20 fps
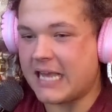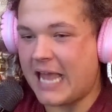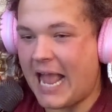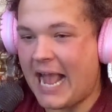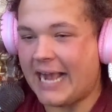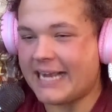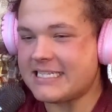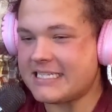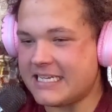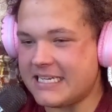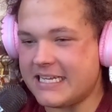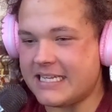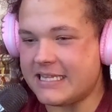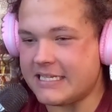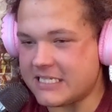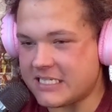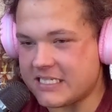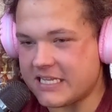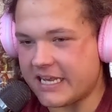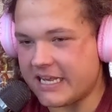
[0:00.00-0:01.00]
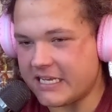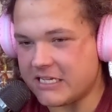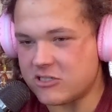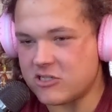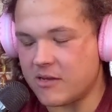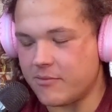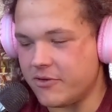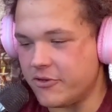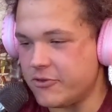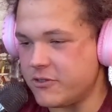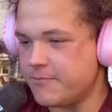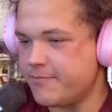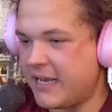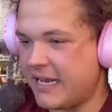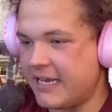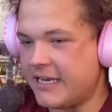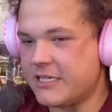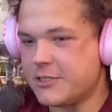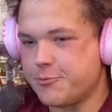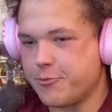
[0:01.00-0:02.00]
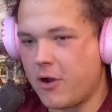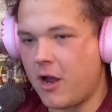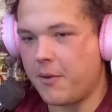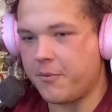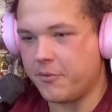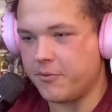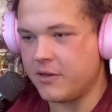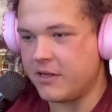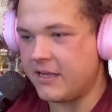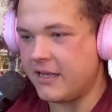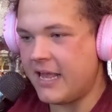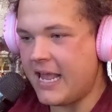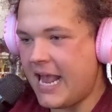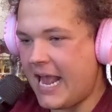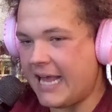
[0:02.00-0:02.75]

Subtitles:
accidentally saying some dude's penis probably